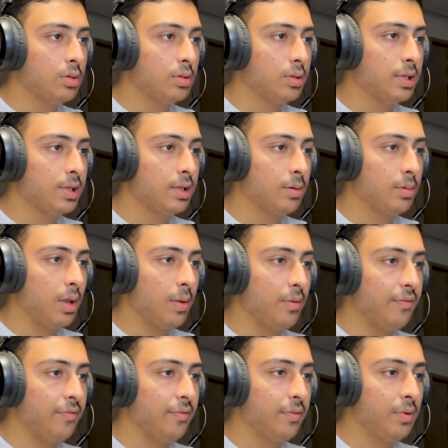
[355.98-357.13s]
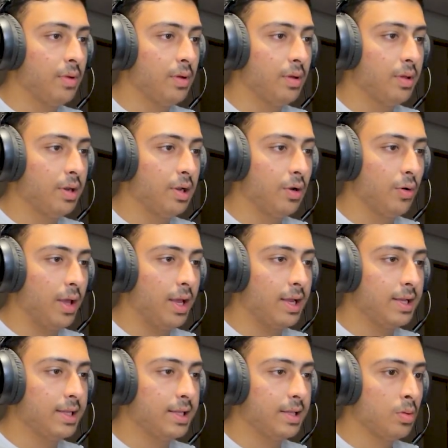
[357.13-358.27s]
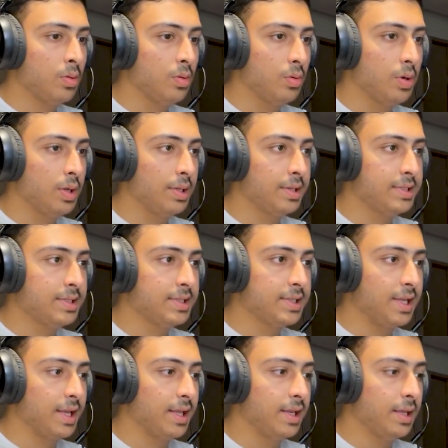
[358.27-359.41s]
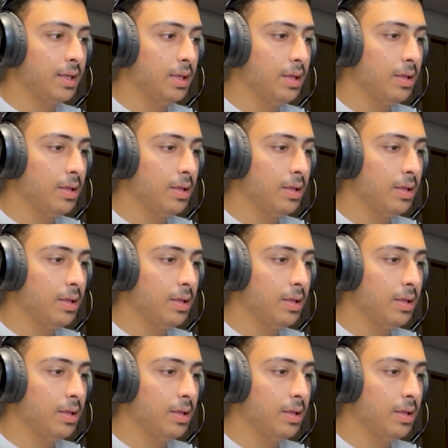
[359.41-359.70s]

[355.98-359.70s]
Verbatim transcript: There's some type of reload, I guess. Okay, this is scary.